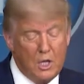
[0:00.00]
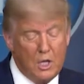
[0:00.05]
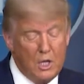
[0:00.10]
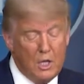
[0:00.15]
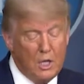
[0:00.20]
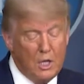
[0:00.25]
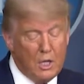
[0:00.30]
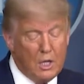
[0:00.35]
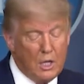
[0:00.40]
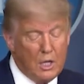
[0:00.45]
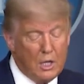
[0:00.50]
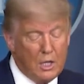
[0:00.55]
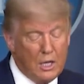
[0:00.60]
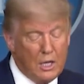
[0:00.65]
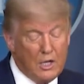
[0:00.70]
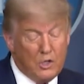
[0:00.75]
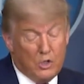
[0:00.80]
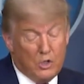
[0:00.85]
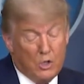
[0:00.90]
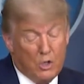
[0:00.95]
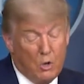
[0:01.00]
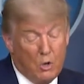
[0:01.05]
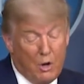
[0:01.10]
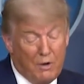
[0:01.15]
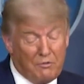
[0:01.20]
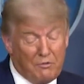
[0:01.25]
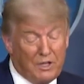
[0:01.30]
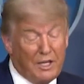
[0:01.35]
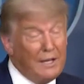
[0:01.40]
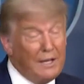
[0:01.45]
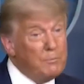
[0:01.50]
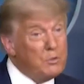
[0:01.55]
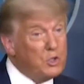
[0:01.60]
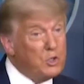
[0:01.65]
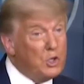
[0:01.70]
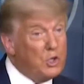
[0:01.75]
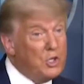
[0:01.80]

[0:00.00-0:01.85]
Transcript: and abandoned